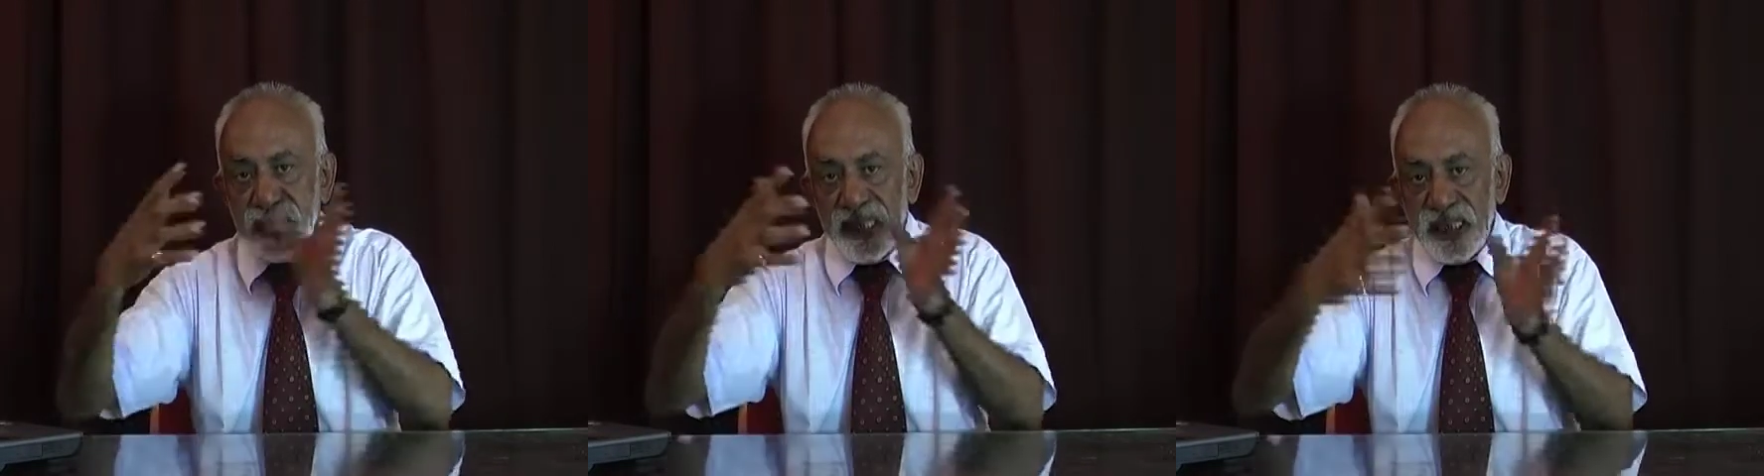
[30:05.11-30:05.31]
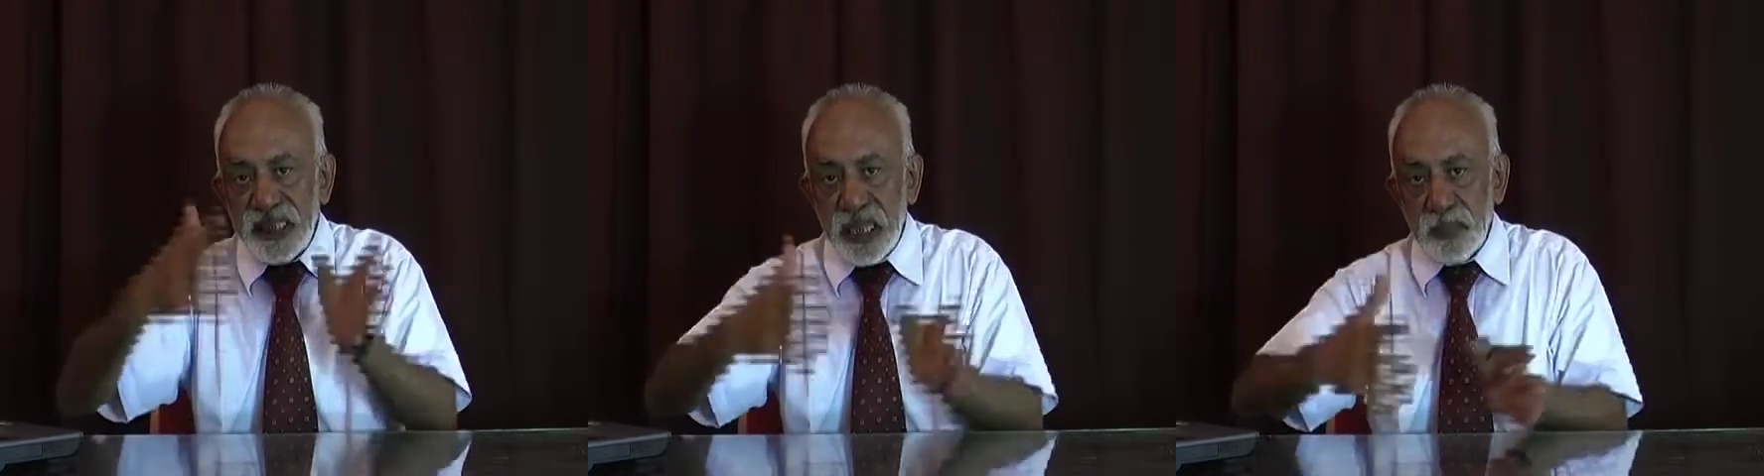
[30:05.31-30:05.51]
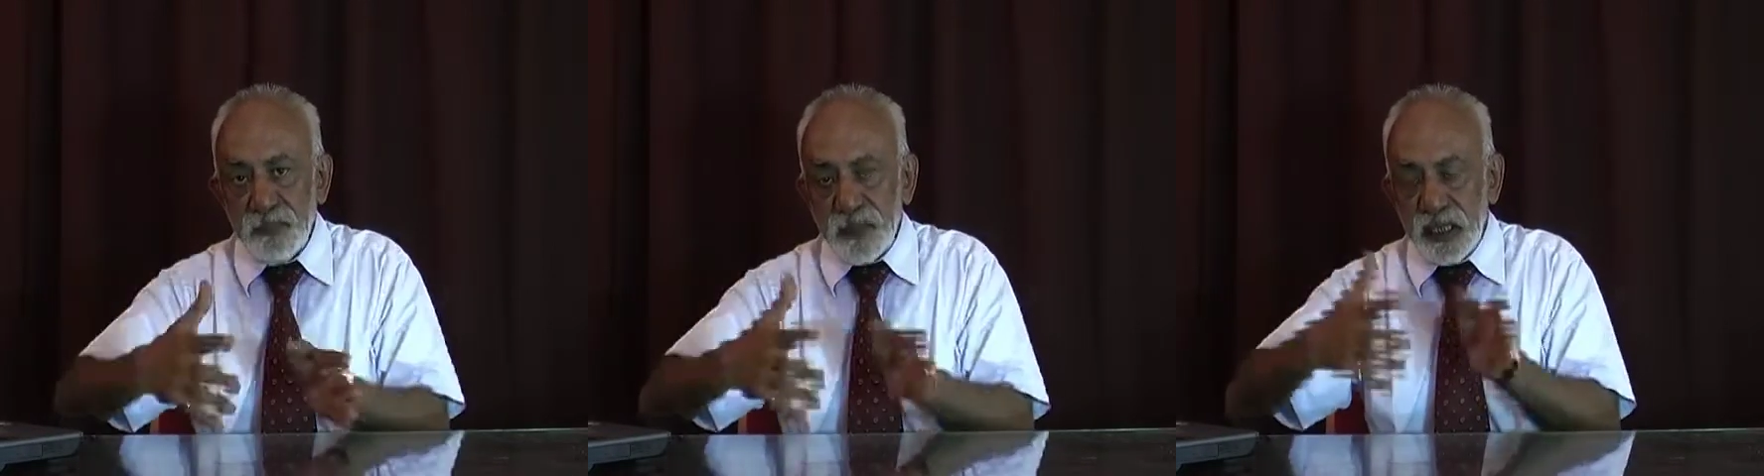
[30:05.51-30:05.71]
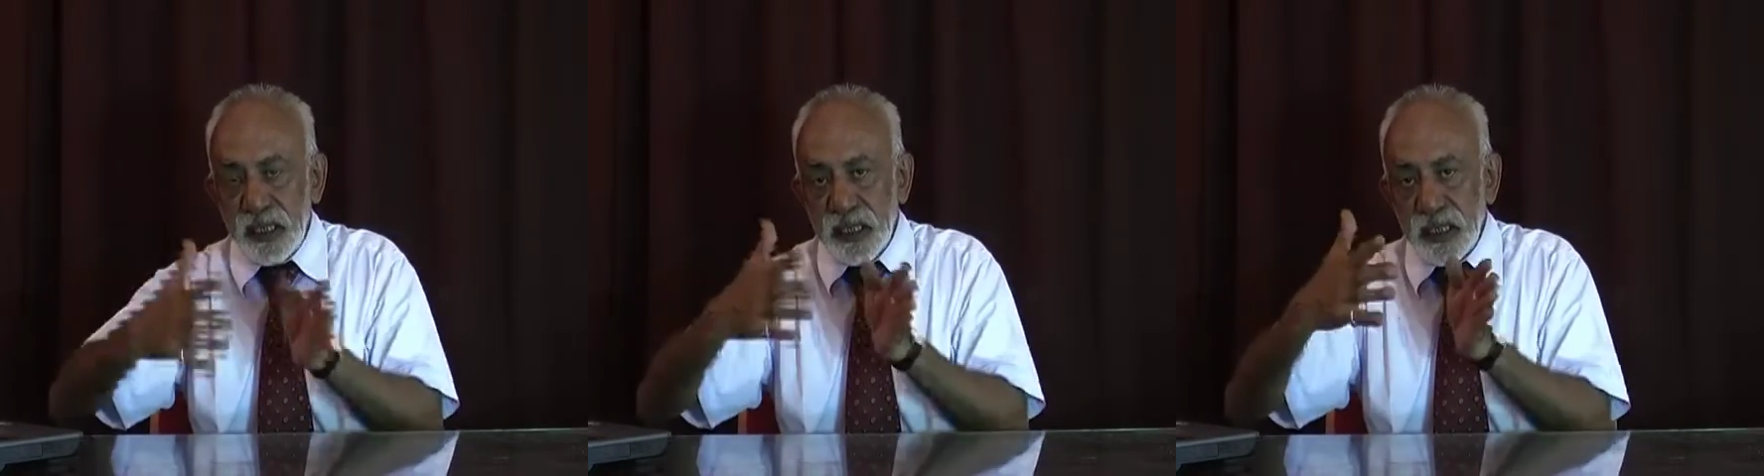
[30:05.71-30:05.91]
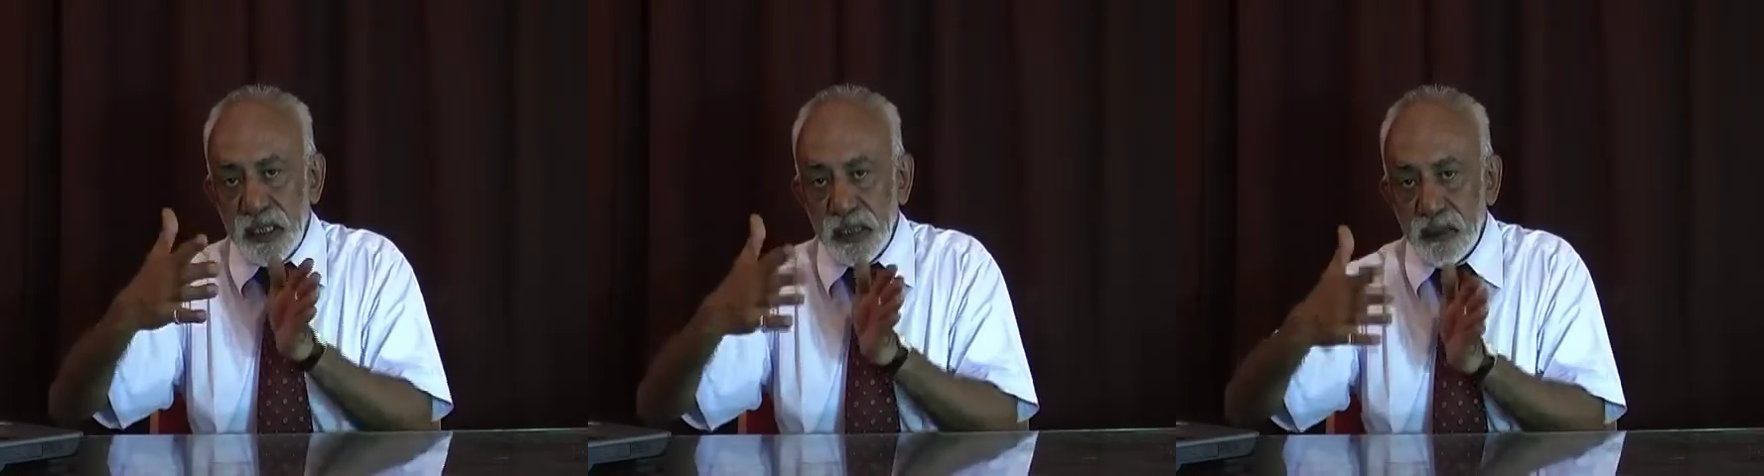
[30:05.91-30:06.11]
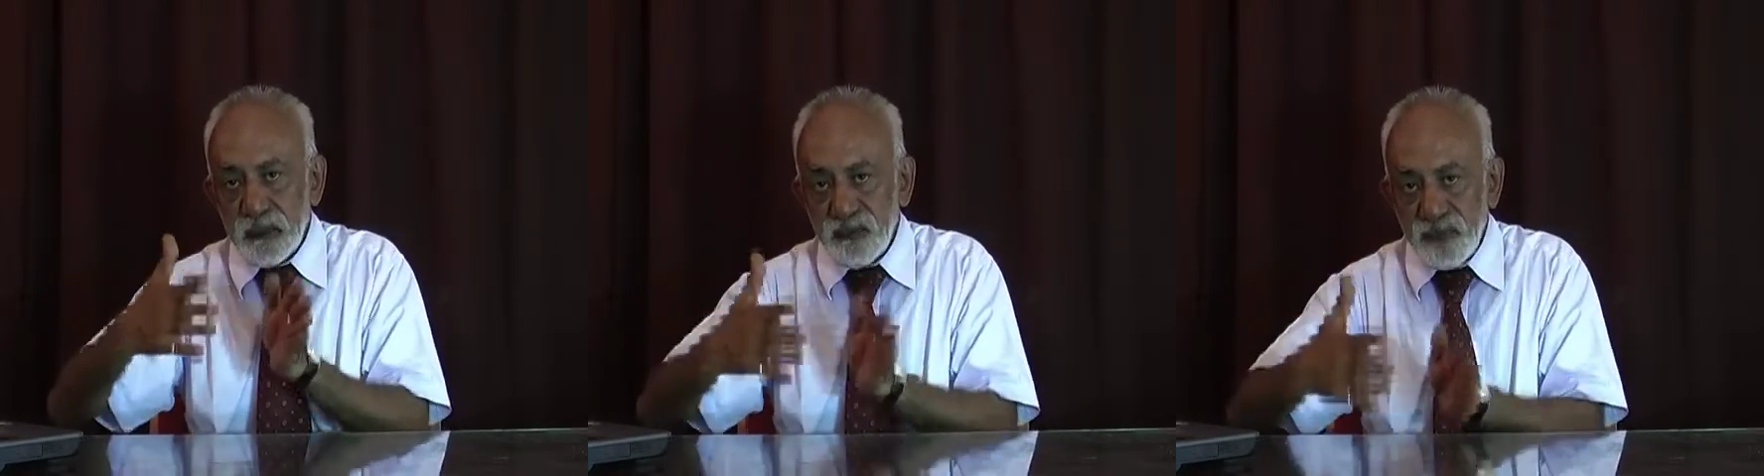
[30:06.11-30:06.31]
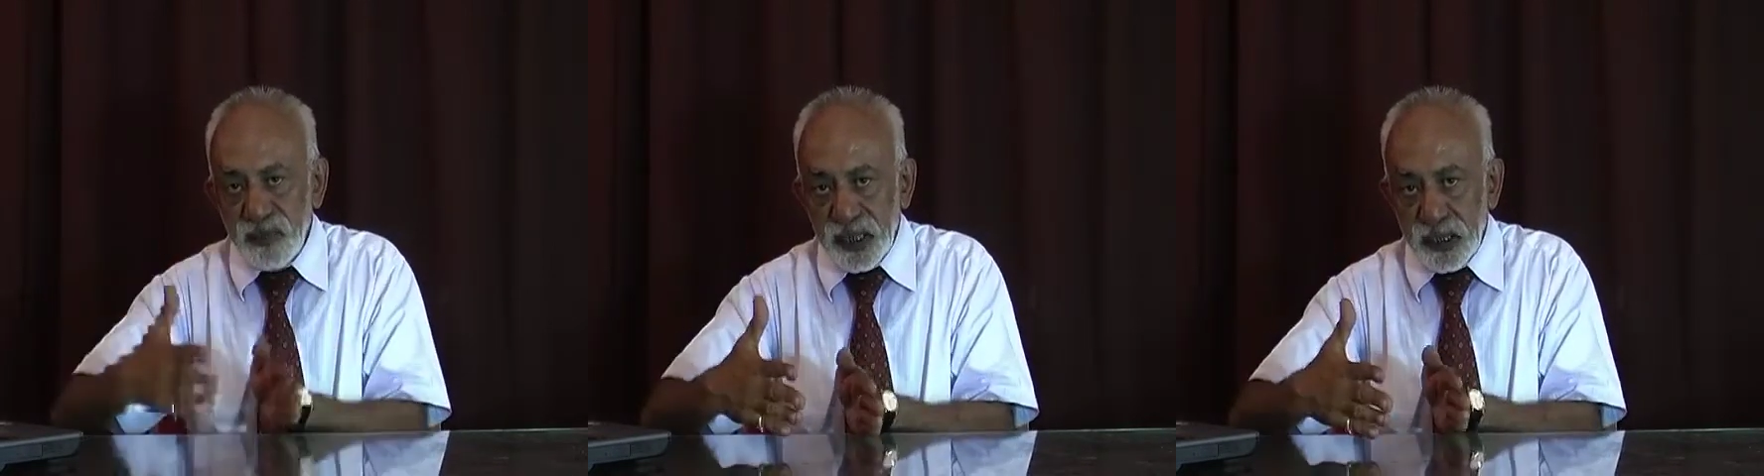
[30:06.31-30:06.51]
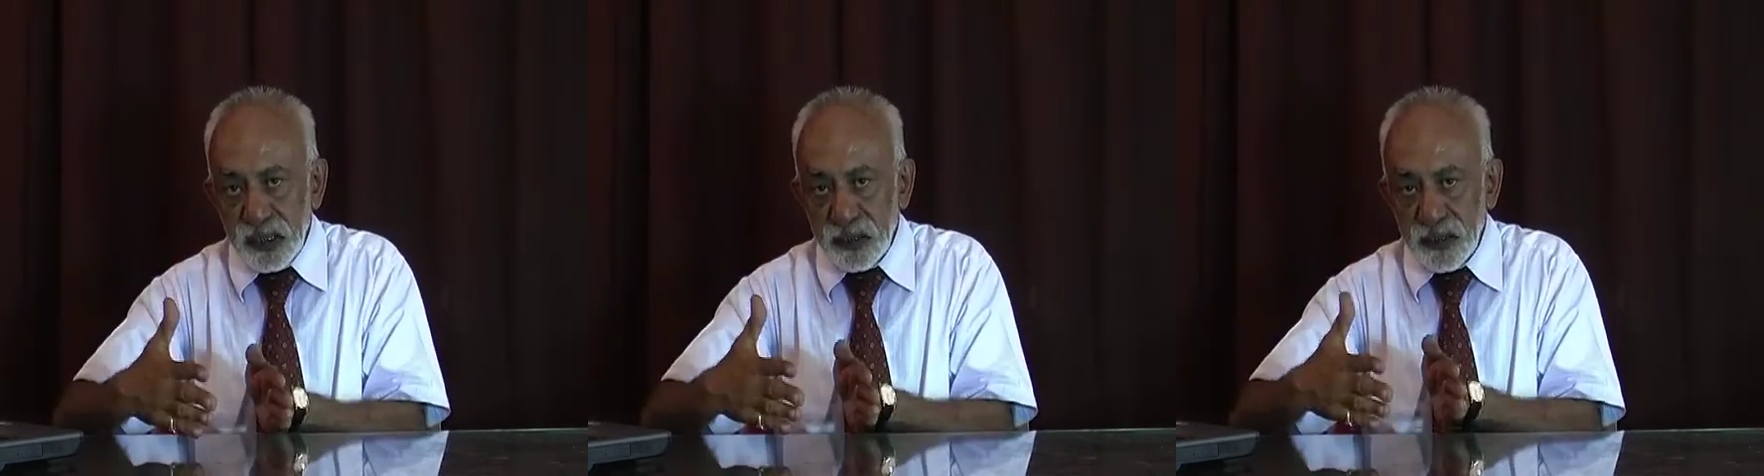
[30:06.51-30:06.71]
in that particular
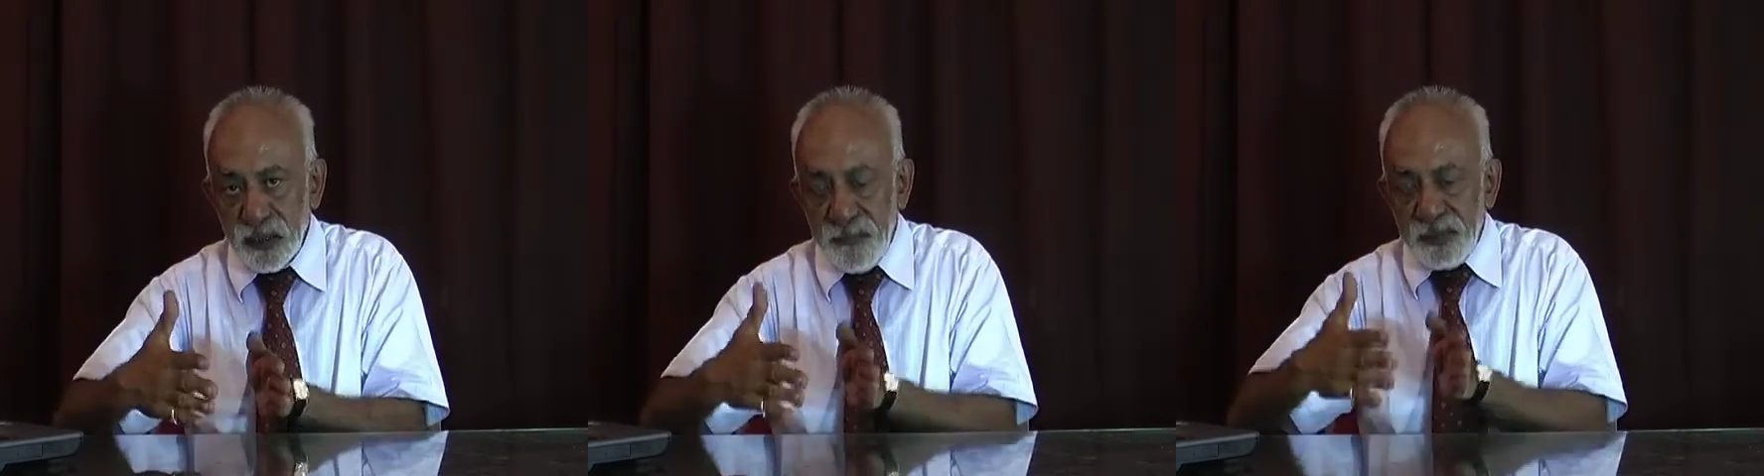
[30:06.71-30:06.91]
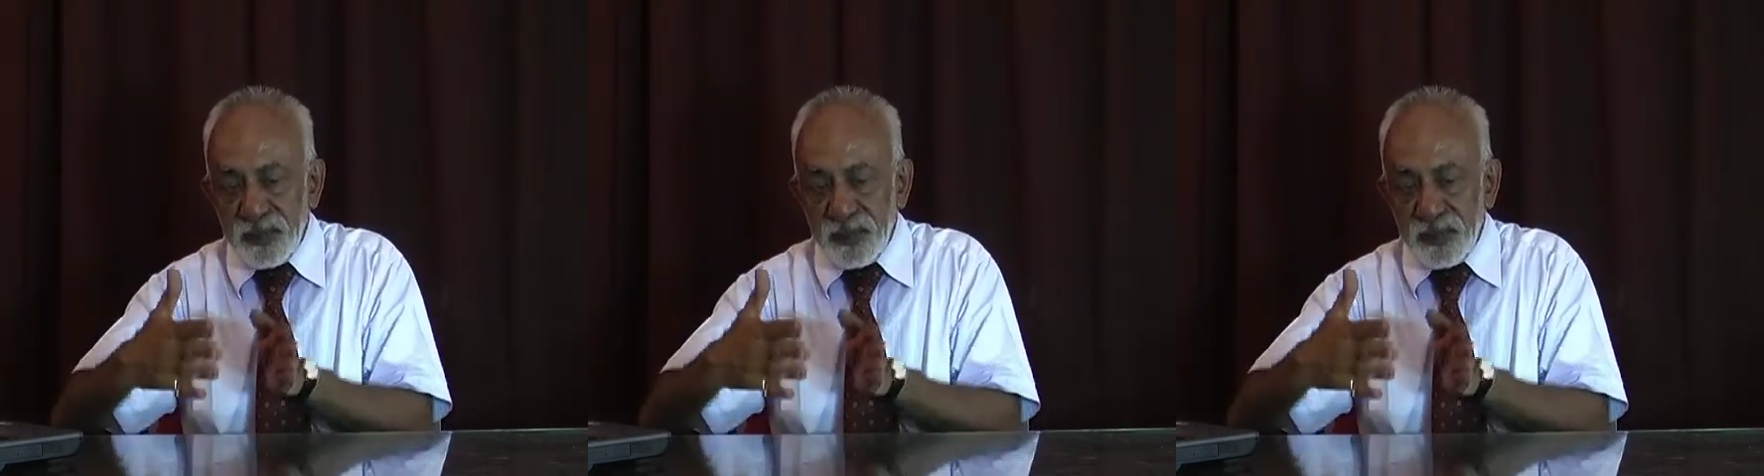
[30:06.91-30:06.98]
field